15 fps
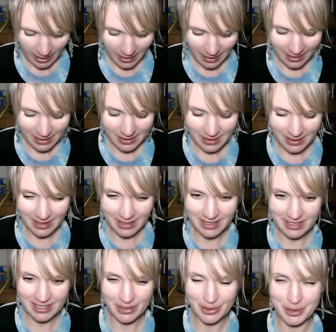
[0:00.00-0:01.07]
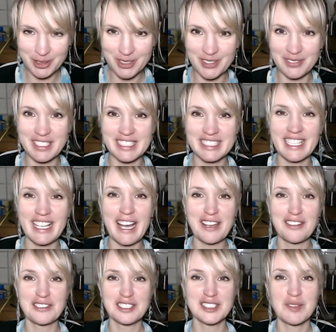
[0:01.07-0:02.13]
that the source of this
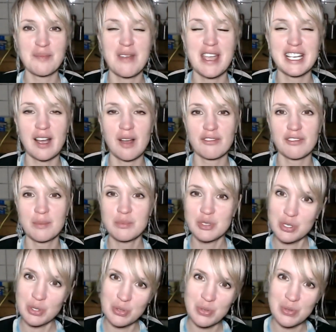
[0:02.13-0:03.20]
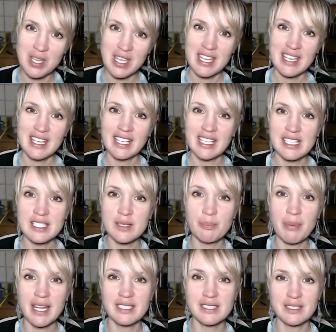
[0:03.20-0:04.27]
life isn't made up from two
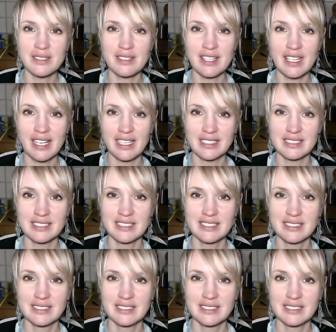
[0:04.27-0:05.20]
independent things.